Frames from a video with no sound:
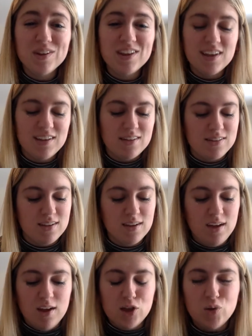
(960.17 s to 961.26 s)
really easy,
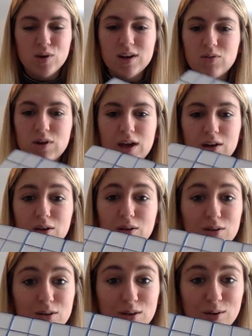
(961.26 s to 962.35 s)
you can even add on
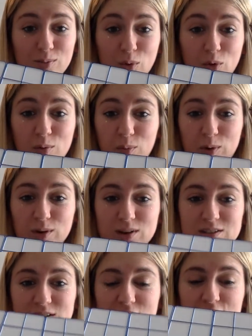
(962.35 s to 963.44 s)
more
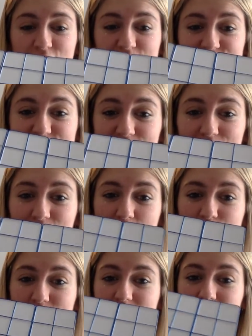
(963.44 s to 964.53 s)
boards. So now how
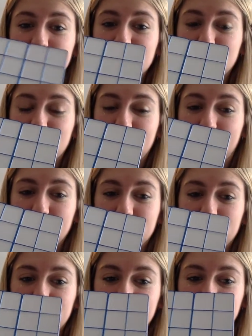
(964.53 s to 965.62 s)
many do we have
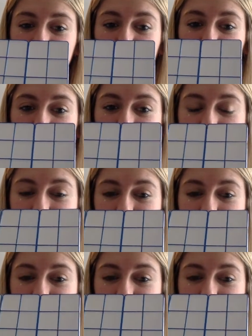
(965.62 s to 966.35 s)
on this board?